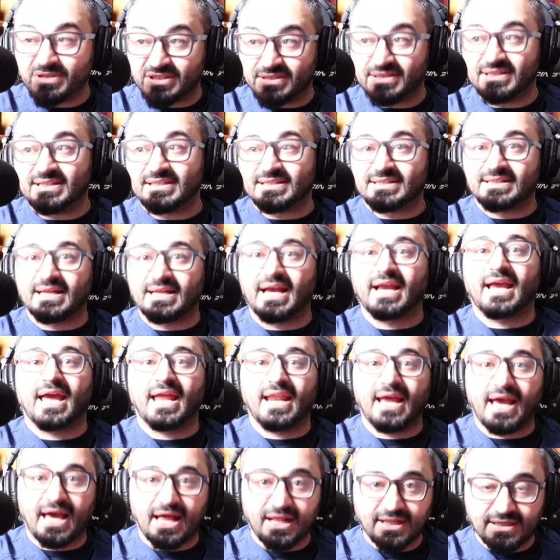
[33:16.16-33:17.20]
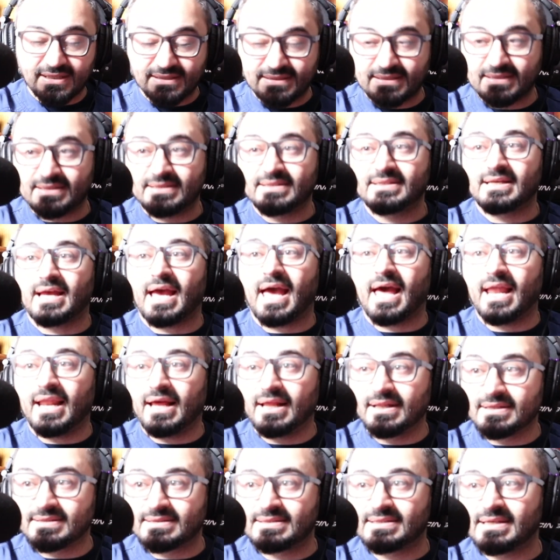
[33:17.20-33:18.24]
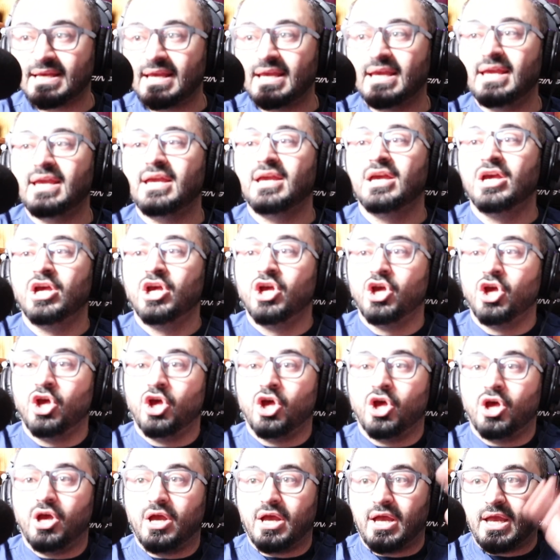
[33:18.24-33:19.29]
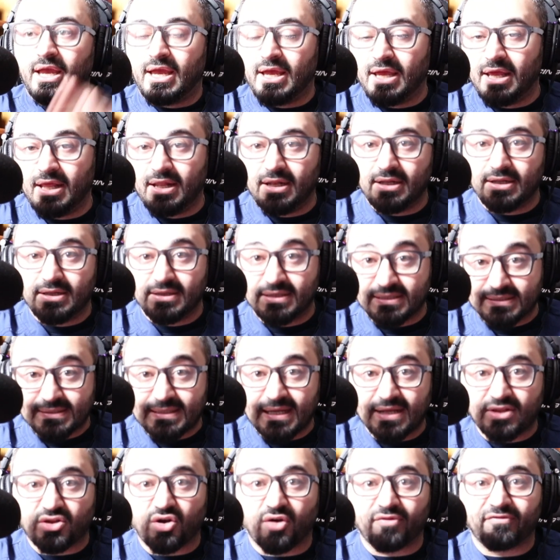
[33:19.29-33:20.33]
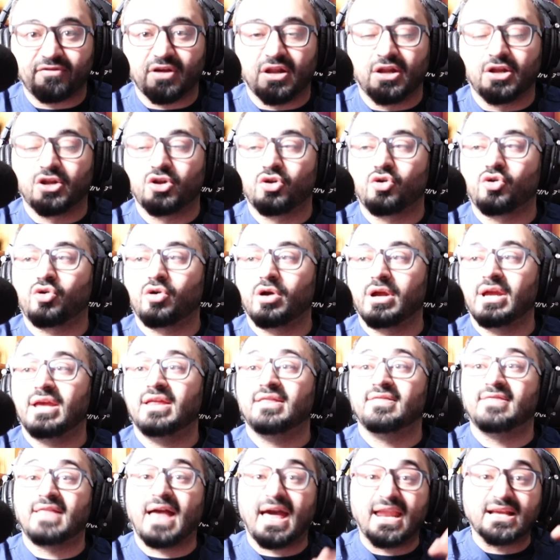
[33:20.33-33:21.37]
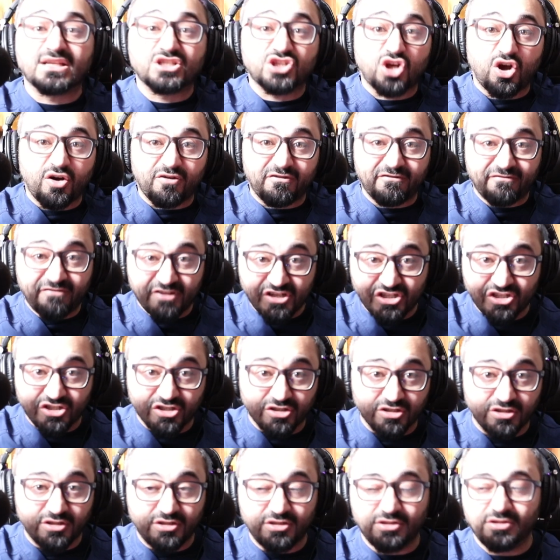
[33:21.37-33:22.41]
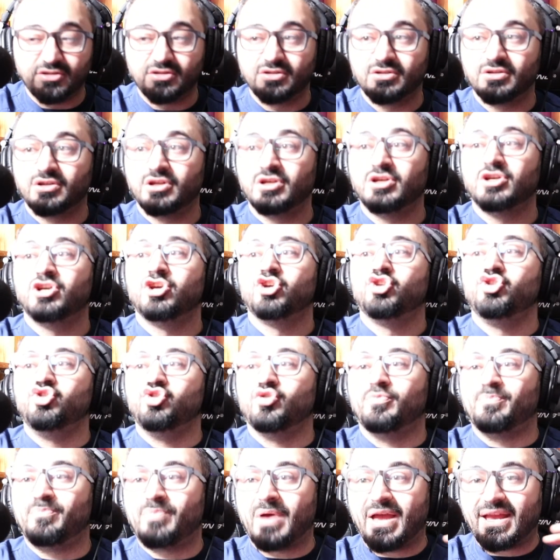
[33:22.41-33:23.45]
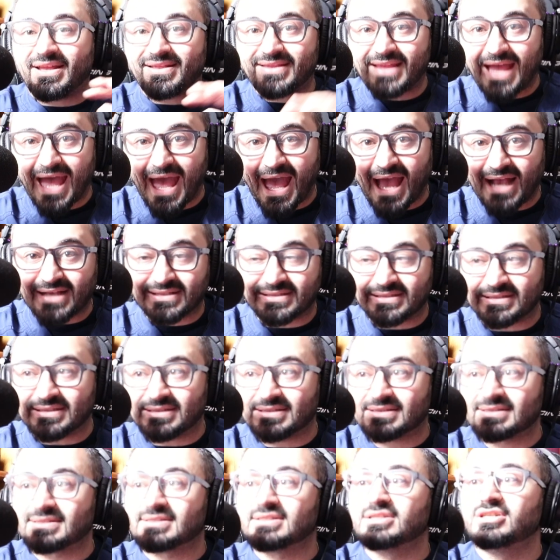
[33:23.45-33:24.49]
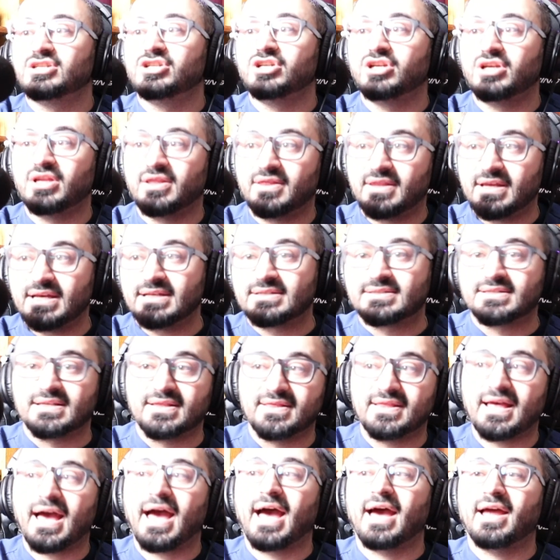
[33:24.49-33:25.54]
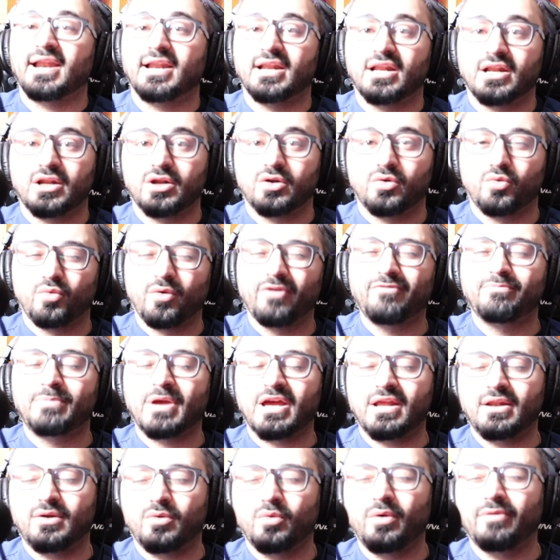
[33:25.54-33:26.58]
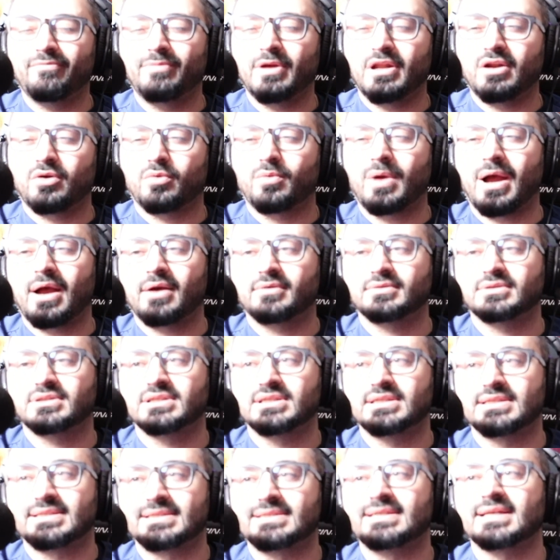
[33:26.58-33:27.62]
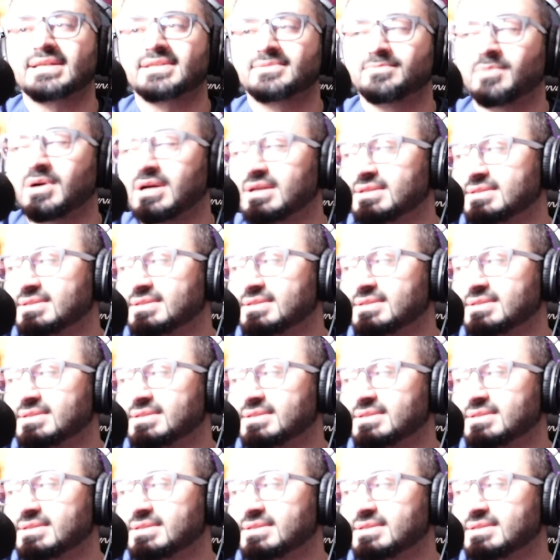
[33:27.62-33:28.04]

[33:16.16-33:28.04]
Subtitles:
business, like an LLC in the state of Illinois that is official. You pay taxes, this and that. We've been around 6